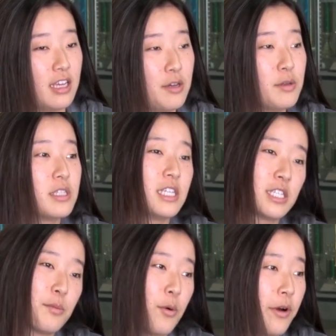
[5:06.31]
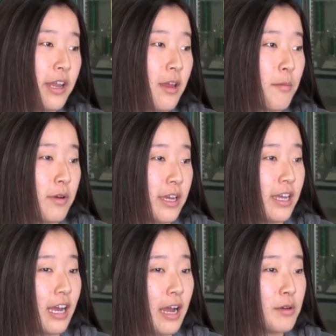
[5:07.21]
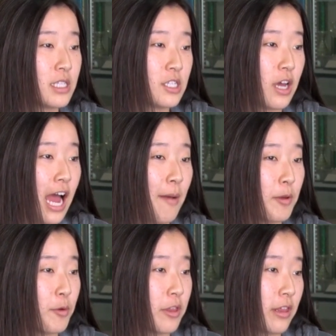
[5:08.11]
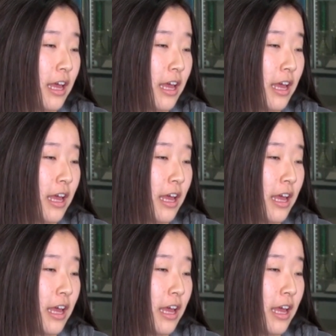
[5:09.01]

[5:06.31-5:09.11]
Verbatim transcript: It was disappointing, but I was still happy with